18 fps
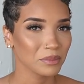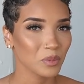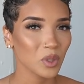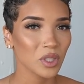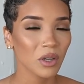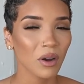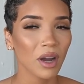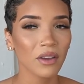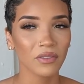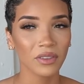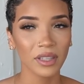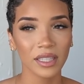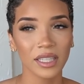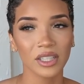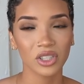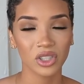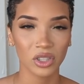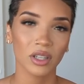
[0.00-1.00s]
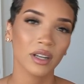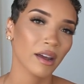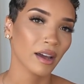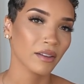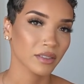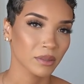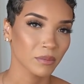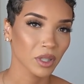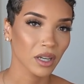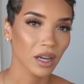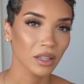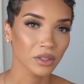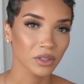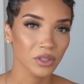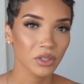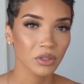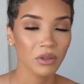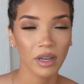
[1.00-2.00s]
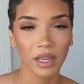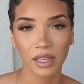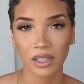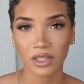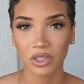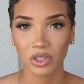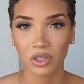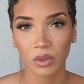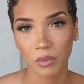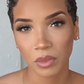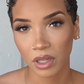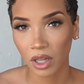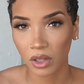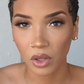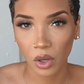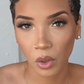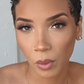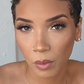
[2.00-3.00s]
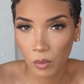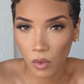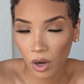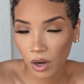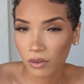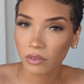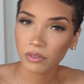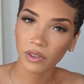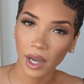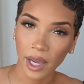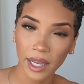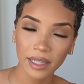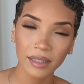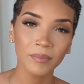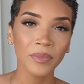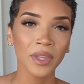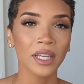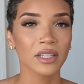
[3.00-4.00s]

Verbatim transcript: So I feel like it should have some color to it and it should be a little bit more fun.